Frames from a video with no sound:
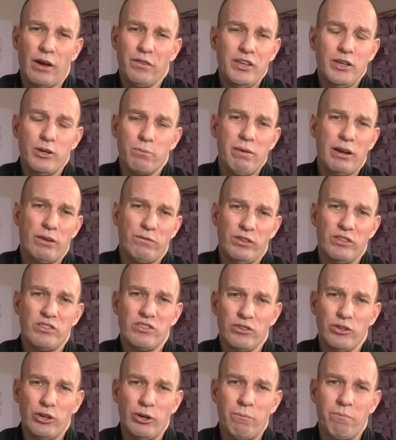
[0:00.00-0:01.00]
think you benefit
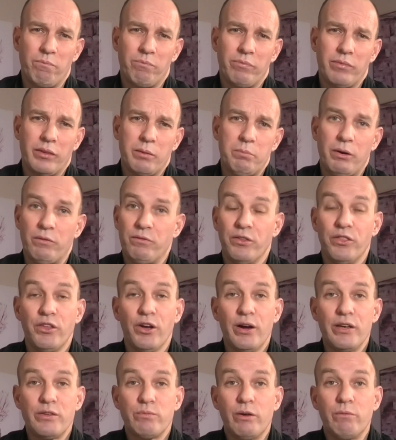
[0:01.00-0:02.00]
too. But for
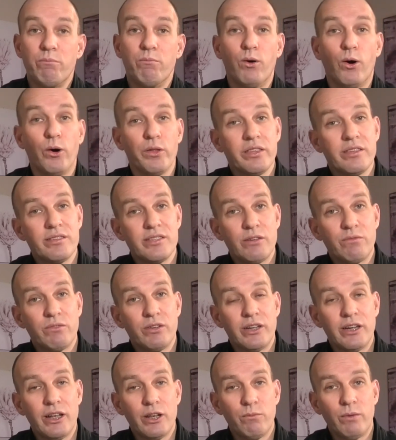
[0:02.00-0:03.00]
those with more than 7
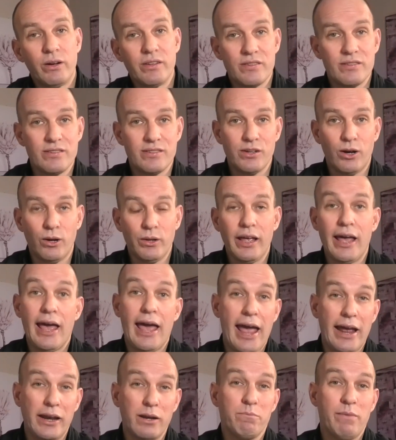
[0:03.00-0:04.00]
kilowatts of solar
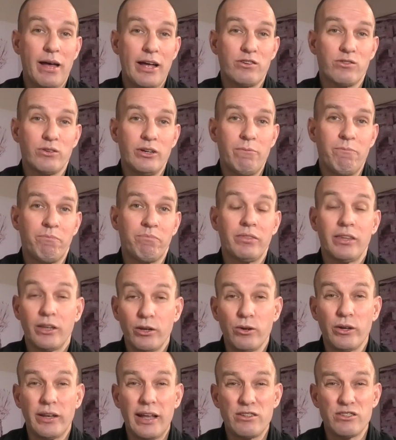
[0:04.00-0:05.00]
and a battery, you
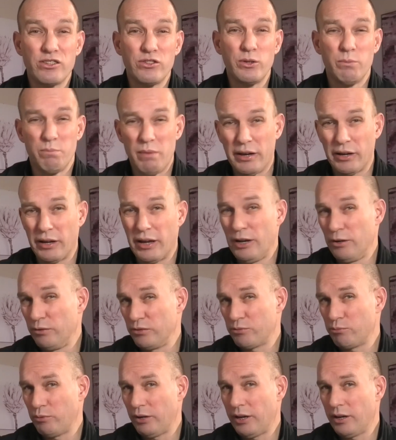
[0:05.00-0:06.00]
could actually do better
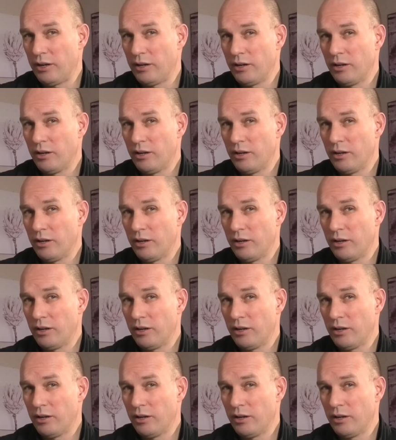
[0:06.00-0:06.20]
elsewhere.